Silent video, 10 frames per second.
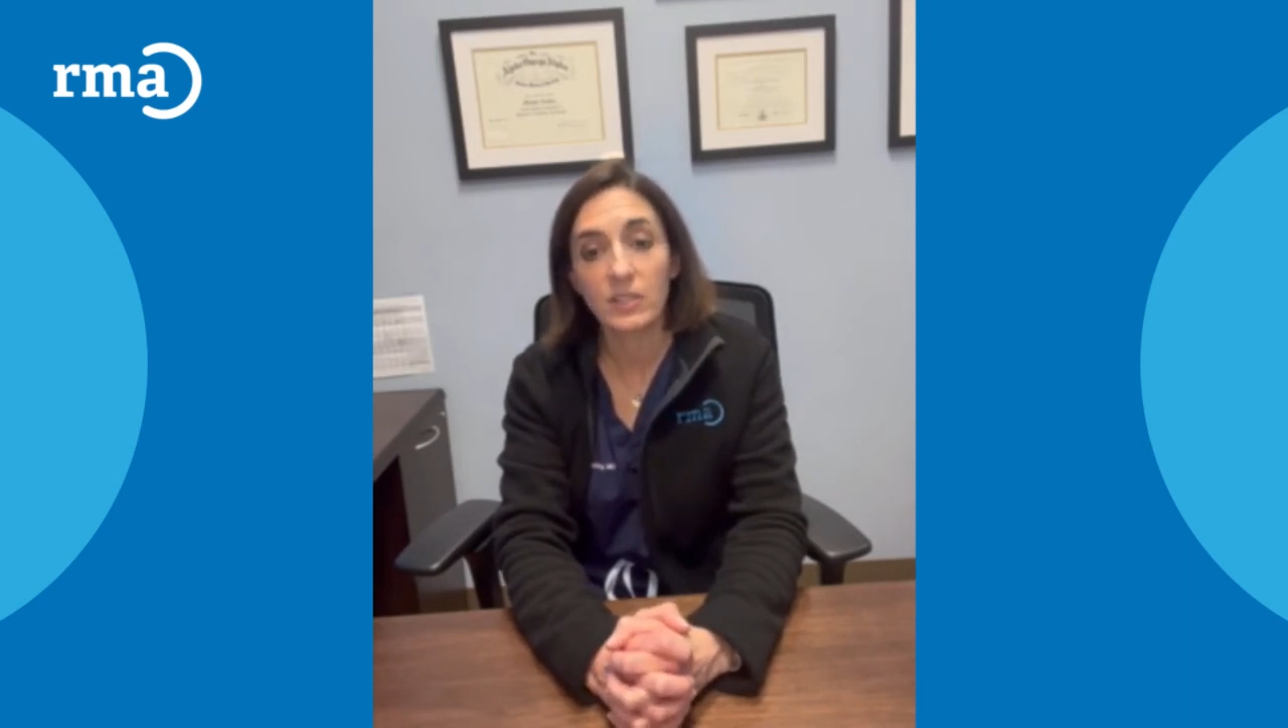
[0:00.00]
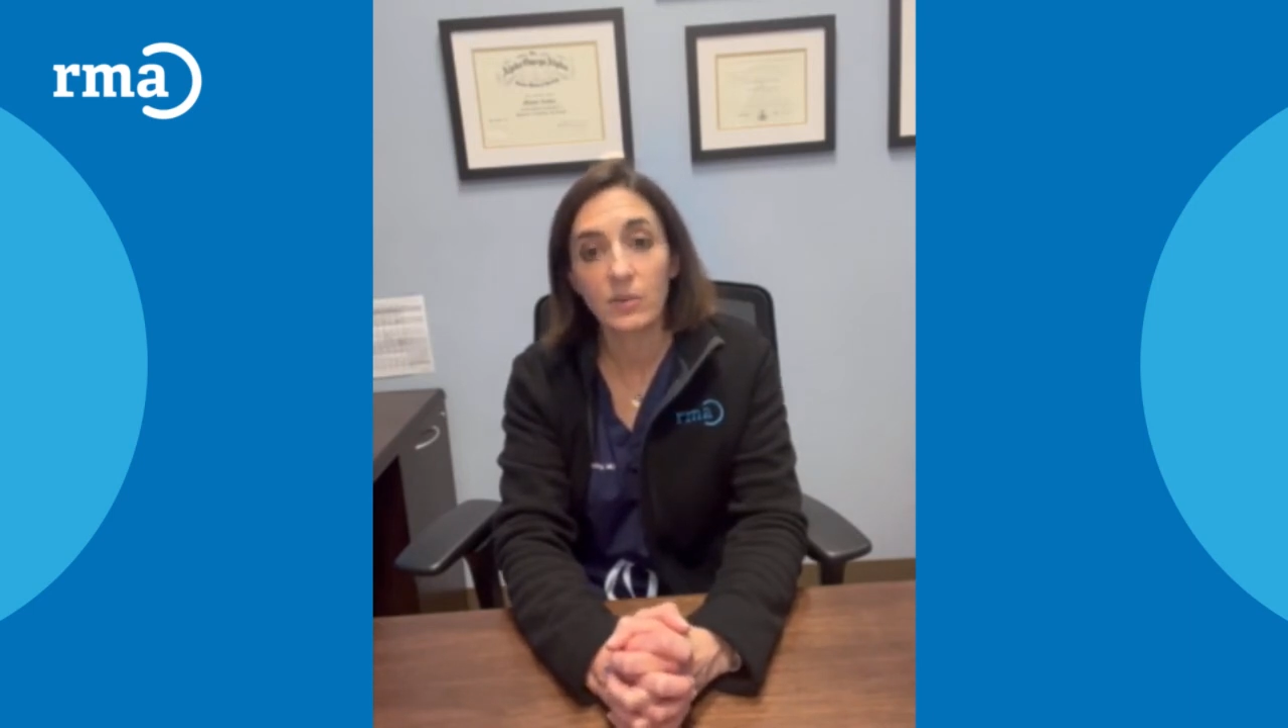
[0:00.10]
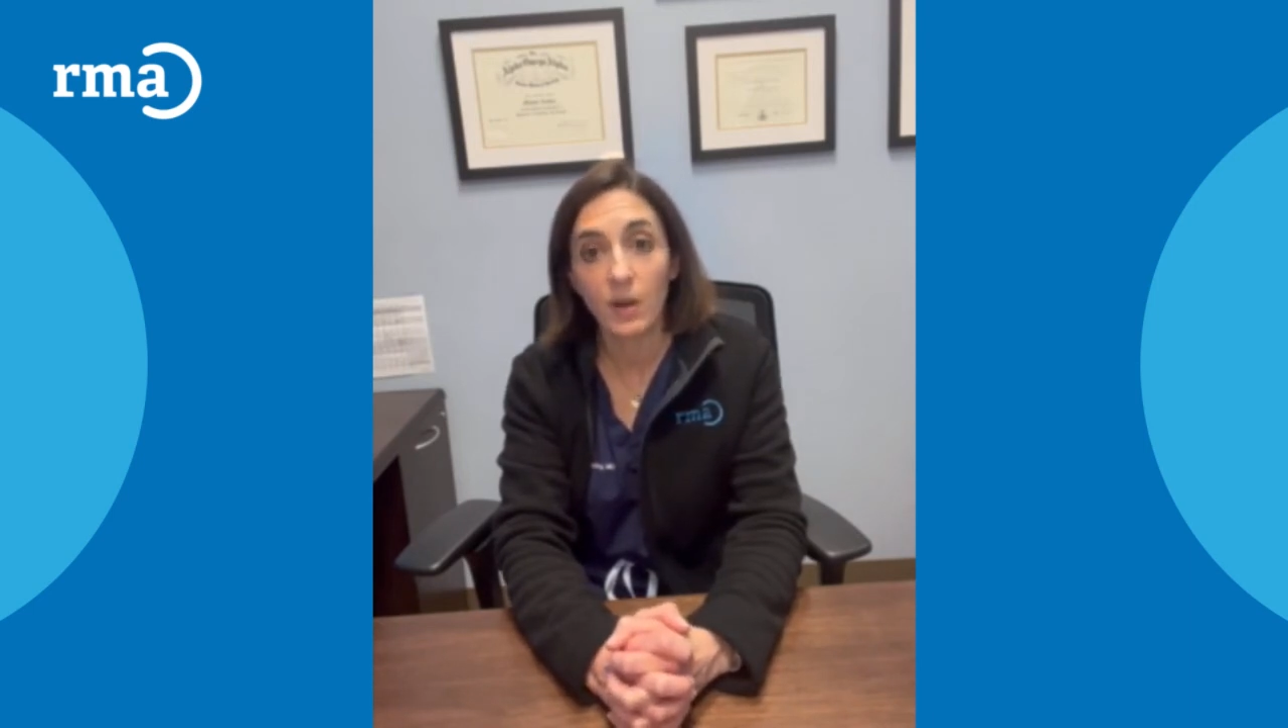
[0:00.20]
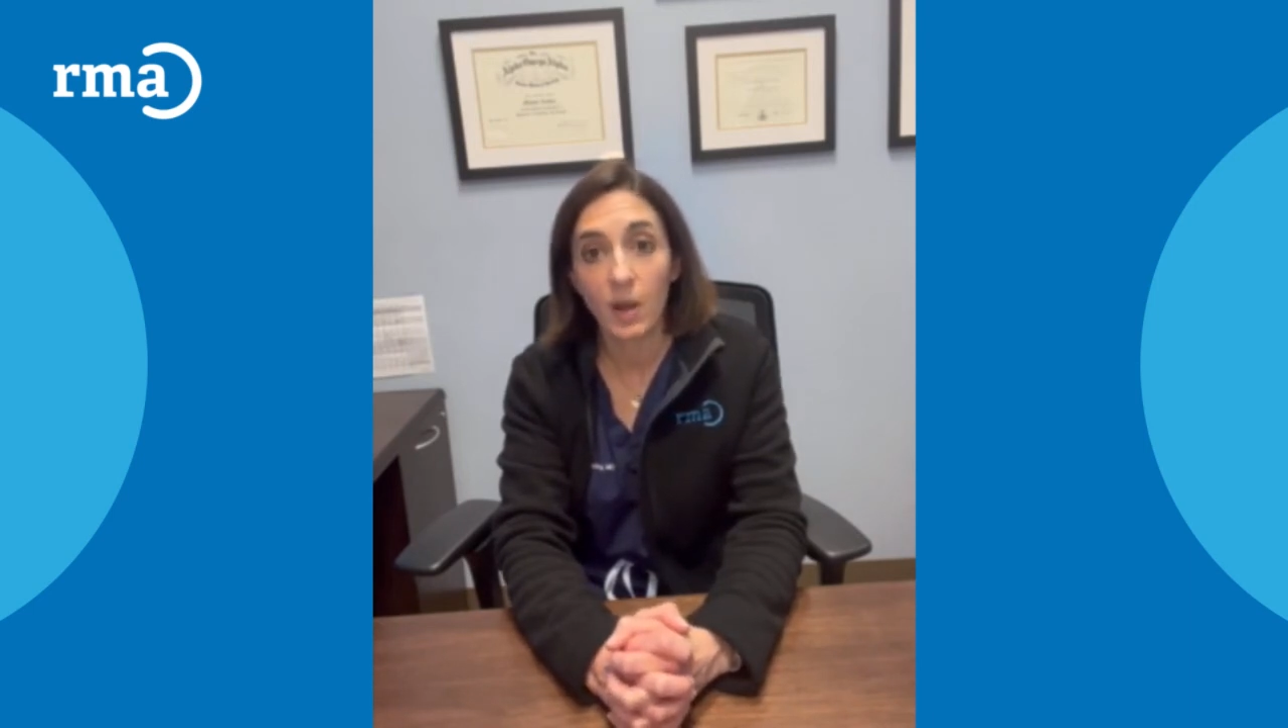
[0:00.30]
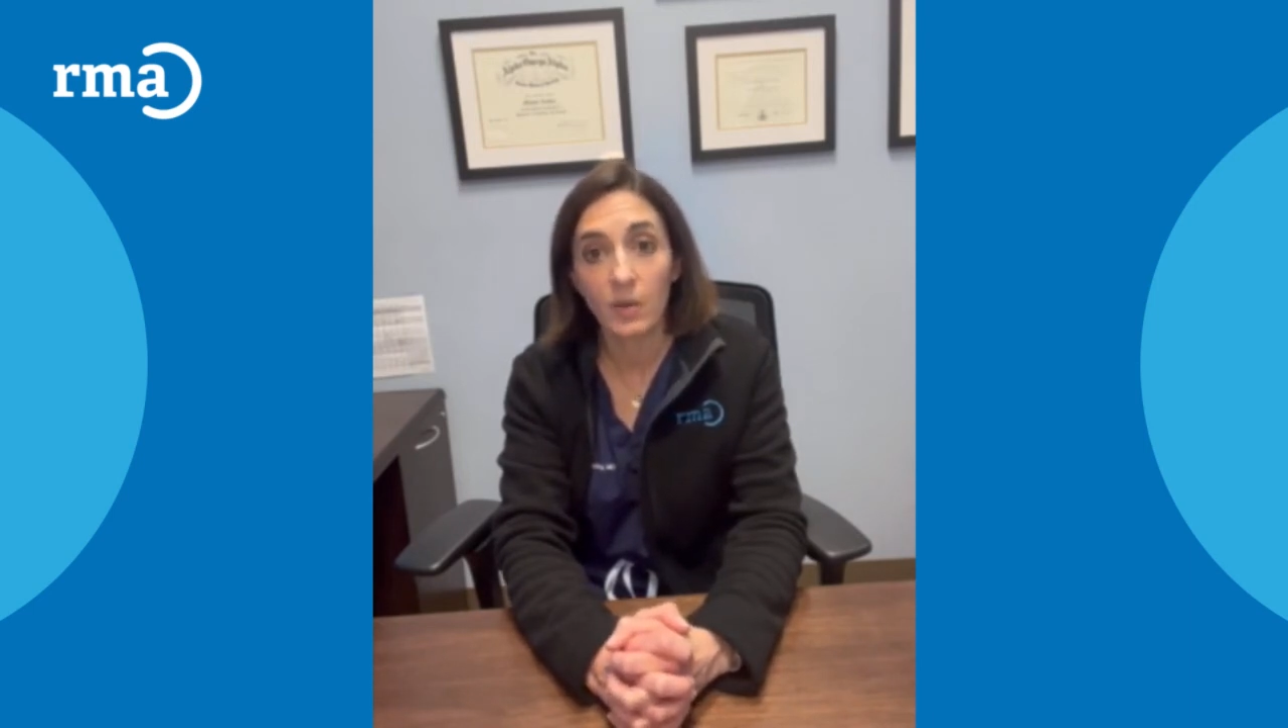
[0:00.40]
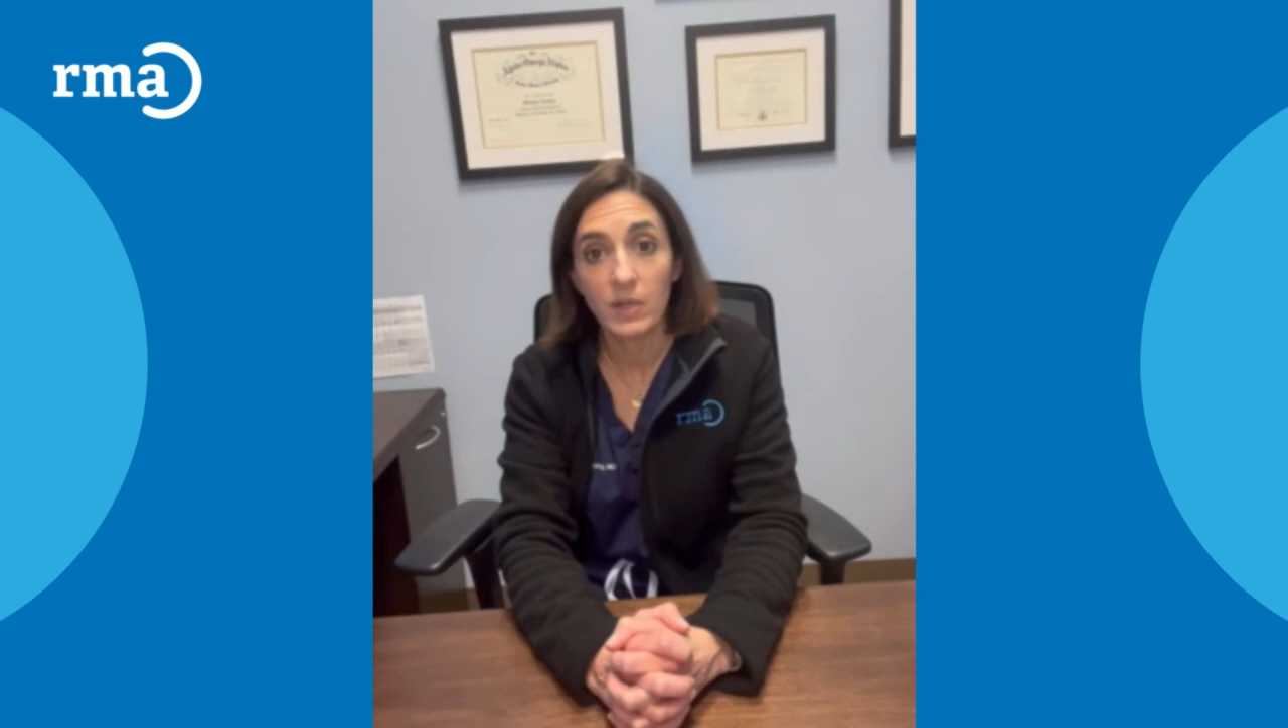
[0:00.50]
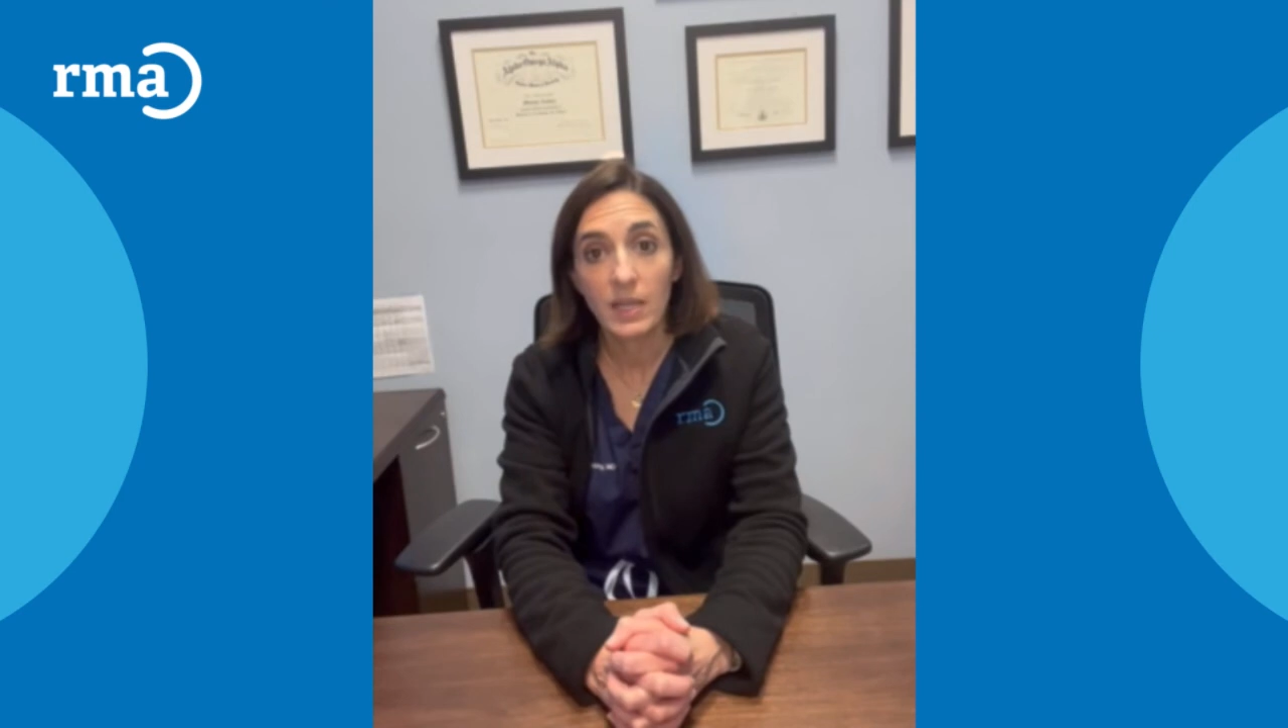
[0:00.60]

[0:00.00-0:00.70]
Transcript: in a row,